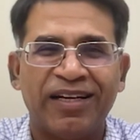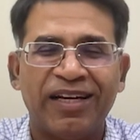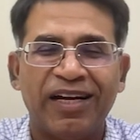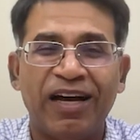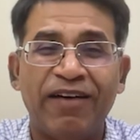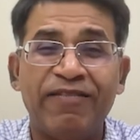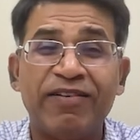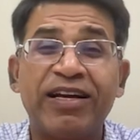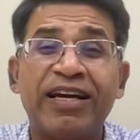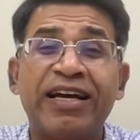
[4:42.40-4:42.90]

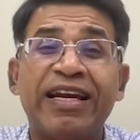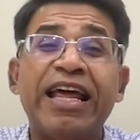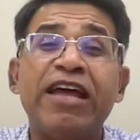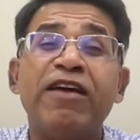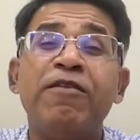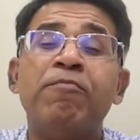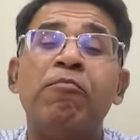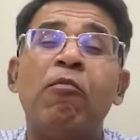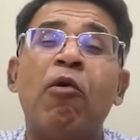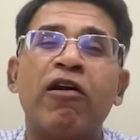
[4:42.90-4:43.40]
uh, with
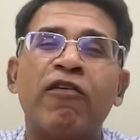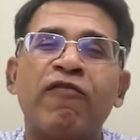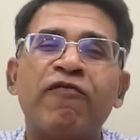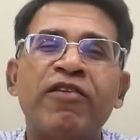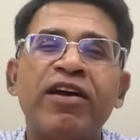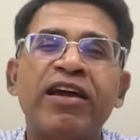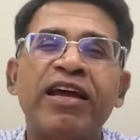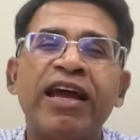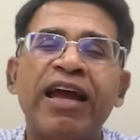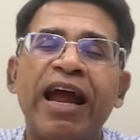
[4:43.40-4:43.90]
gleim,
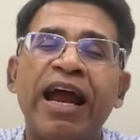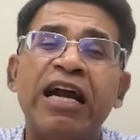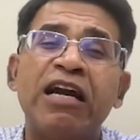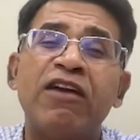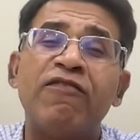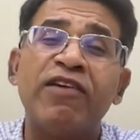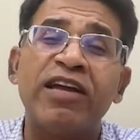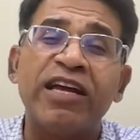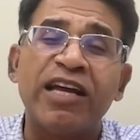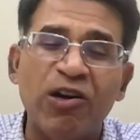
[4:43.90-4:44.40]
morphigae
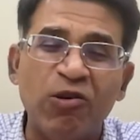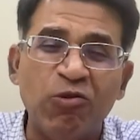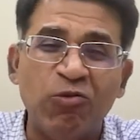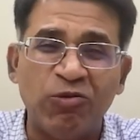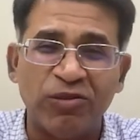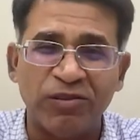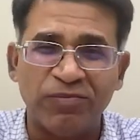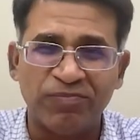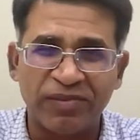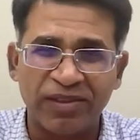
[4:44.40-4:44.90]
and
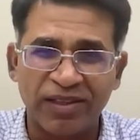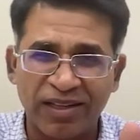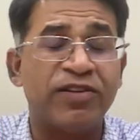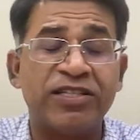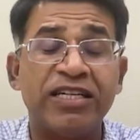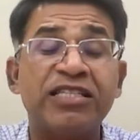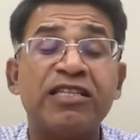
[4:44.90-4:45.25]
which